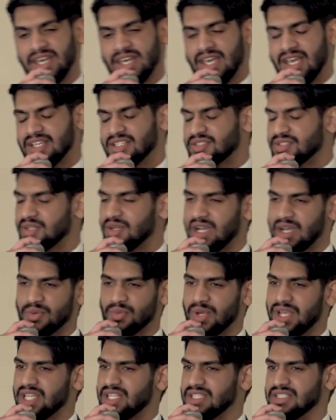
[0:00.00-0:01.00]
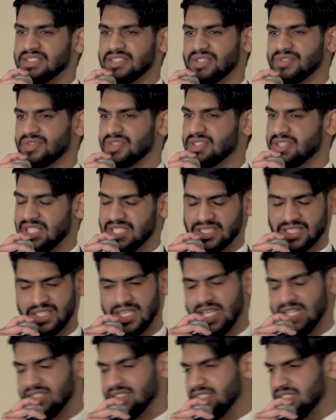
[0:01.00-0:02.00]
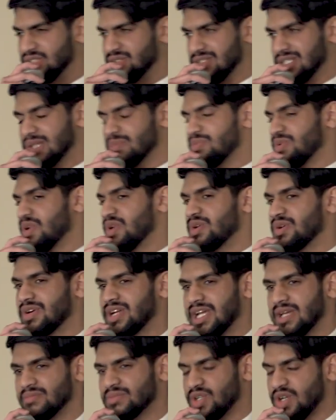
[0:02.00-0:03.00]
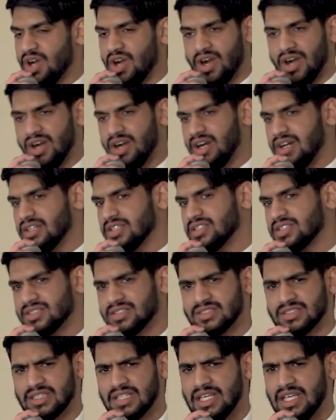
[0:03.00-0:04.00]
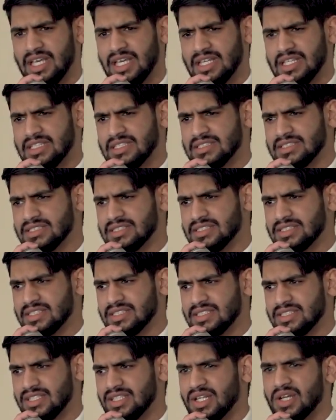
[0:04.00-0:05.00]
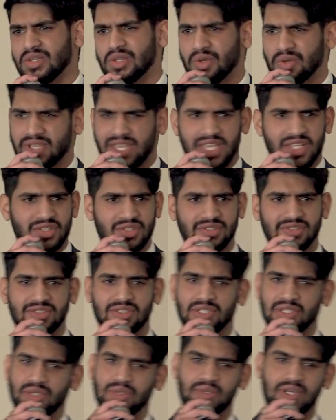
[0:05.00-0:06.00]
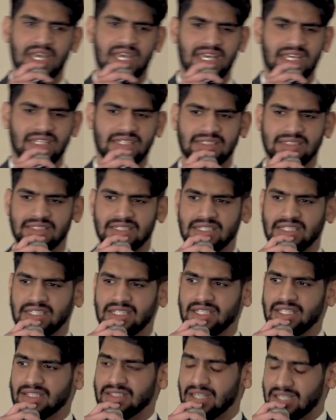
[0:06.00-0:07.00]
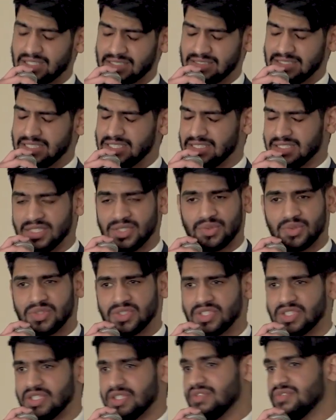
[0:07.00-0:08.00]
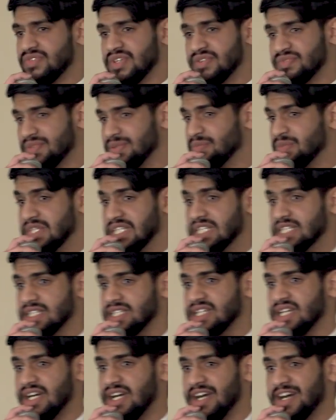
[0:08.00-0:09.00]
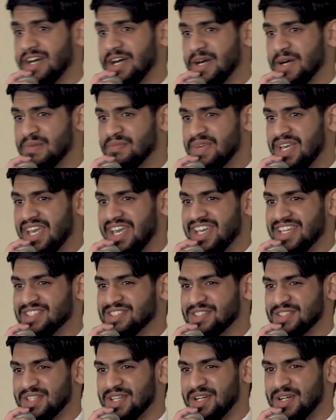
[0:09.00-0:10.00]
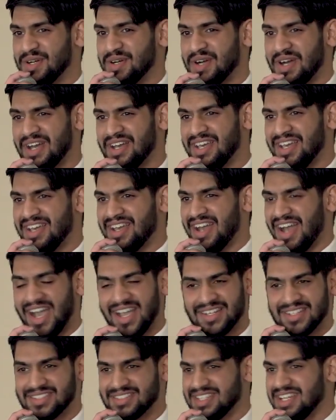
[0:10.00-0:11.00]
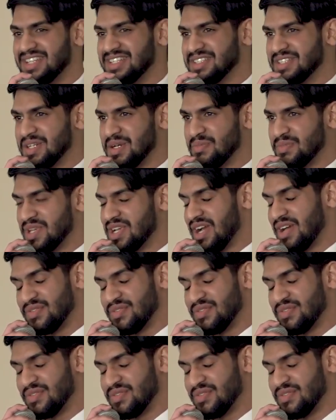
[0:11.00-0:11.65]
And so I weighed in different things, again, degree program, costs, and, location too. And luckily, this was a good fit for me, and so I decided to come here.